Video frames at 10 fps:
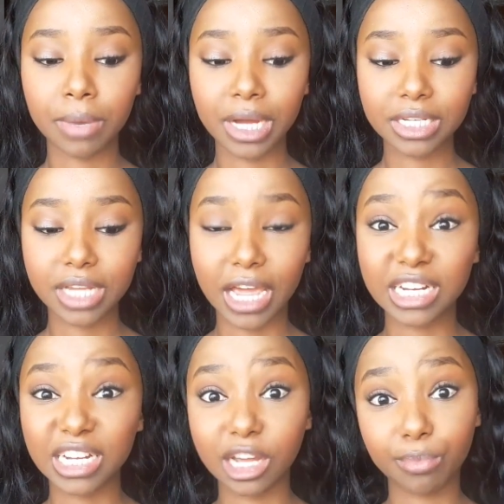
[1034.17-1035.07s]
but I
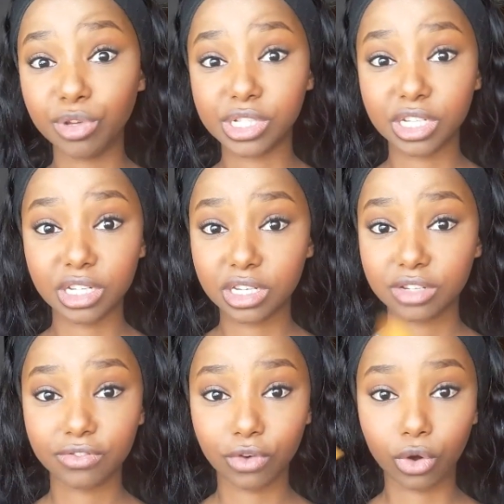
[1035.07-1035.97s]
ended up using
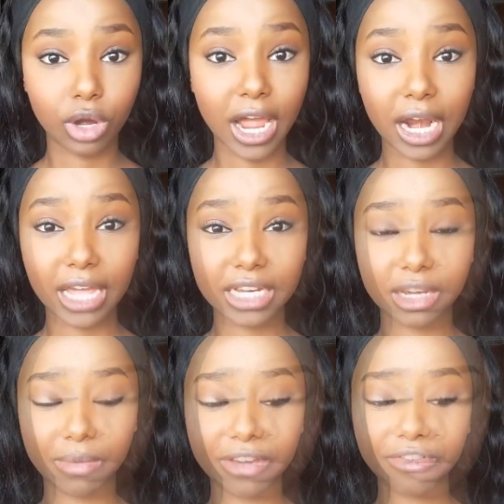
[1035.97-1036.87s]
it for
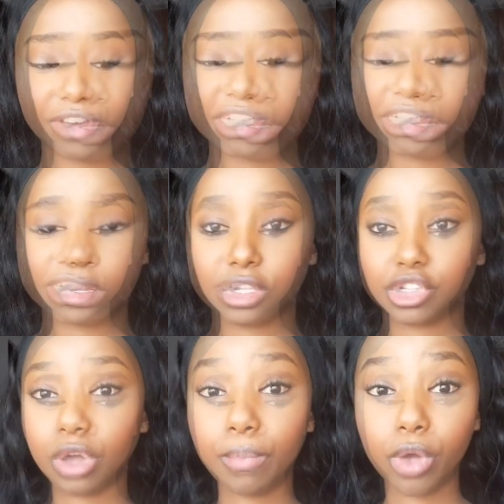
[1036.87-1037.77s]
highlighting my face.
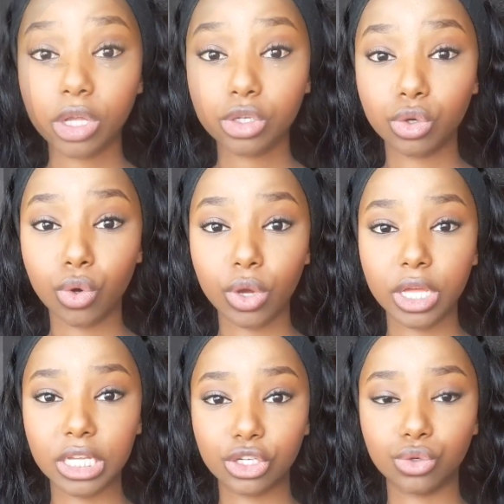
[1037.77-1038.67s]
So I'm going to go
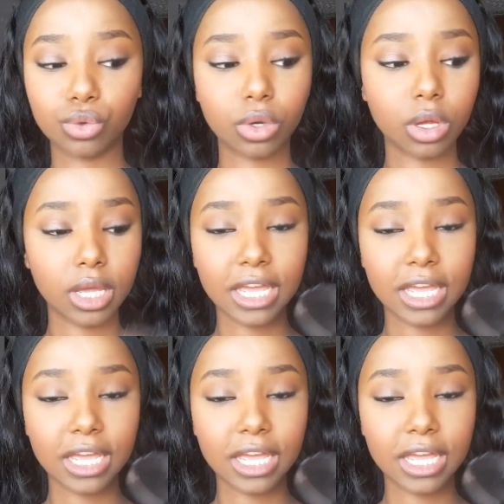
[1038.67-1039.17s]
into